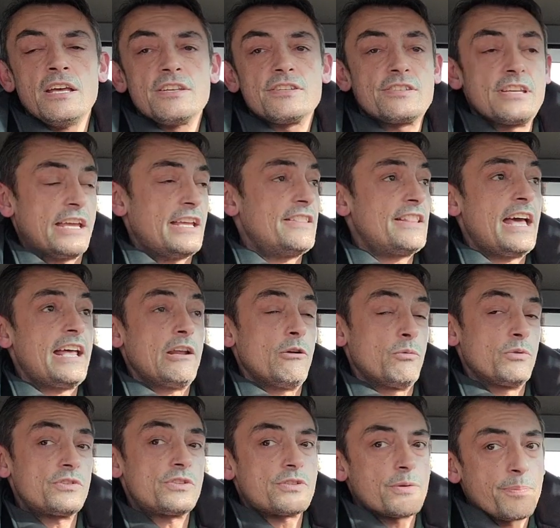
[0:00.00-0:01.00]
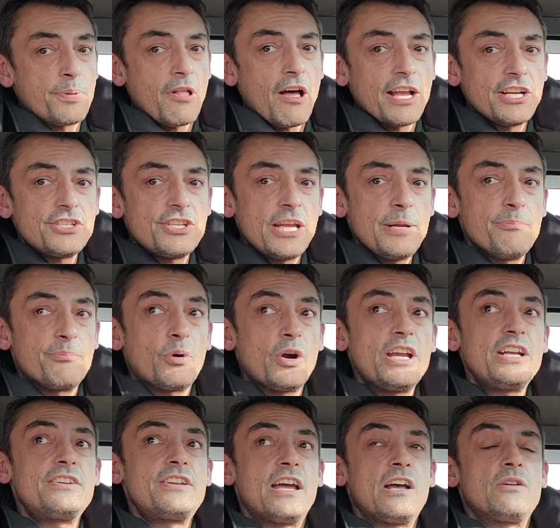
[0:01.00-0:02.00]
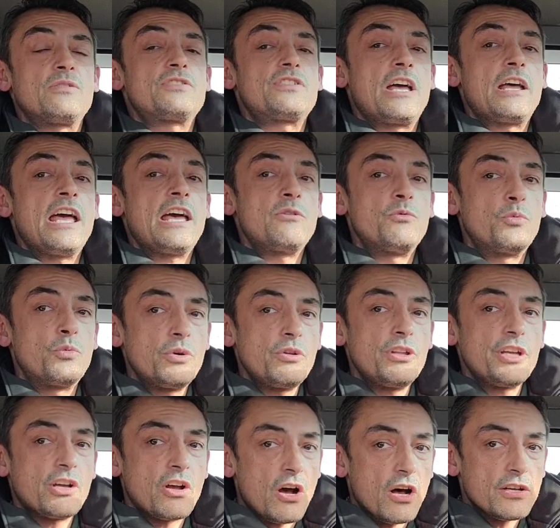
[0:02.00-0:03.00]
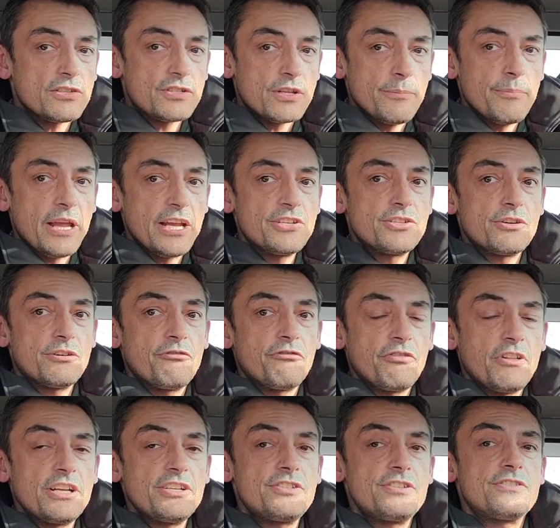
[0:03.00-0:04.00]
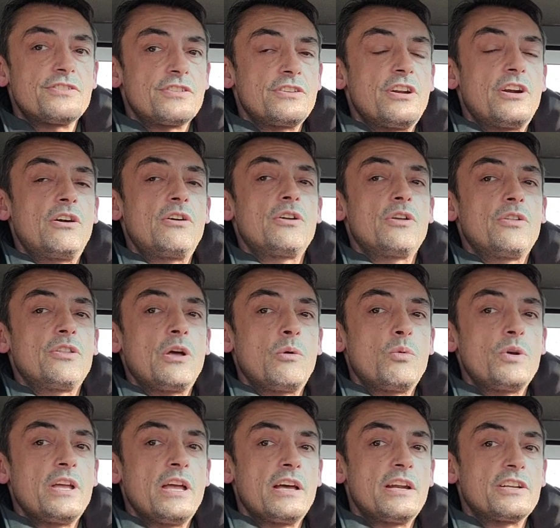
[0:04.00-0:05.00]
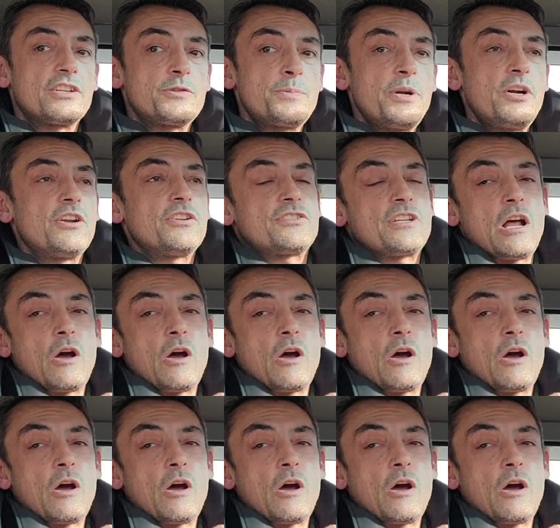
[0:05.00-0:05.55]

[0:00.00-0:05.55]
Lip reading: saying that it was supply chain breakdowns that had really caused the major inflation scenario that we had experienced.